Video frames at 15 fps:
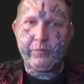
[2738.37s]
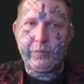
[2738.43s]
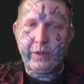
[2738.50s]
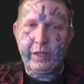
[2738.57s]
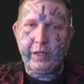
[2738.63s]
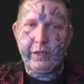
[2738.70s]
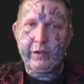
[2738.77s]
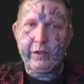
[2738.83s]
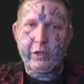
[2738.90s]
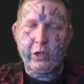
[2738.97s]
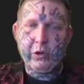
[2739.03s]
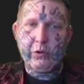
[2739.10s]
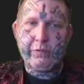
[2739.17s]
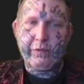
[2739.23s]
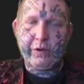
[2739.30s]
a
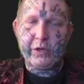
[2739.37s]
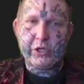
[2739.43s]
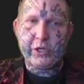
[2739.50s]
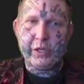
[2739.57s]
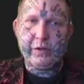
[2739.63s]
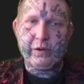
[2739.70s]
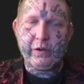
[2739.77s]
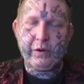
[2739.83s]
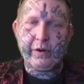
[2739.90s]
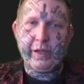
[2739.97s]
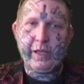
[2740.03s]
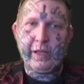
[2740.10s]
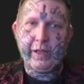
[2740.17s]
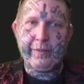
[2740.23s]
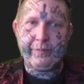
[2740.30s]
code function, or
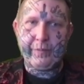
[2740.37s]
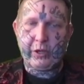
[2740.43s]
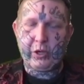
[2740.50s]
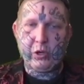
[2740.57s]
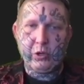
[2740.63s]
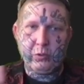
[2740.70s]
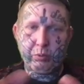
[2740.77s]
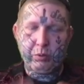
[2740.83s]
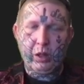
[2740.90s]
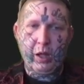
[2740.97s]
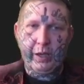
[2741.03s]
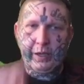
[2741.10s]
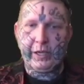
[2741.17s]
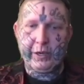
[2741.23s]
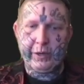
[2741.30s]
a code
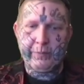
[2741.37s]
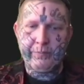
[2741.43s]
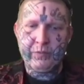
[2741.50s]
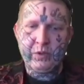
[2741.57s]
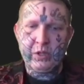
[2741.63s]
block here.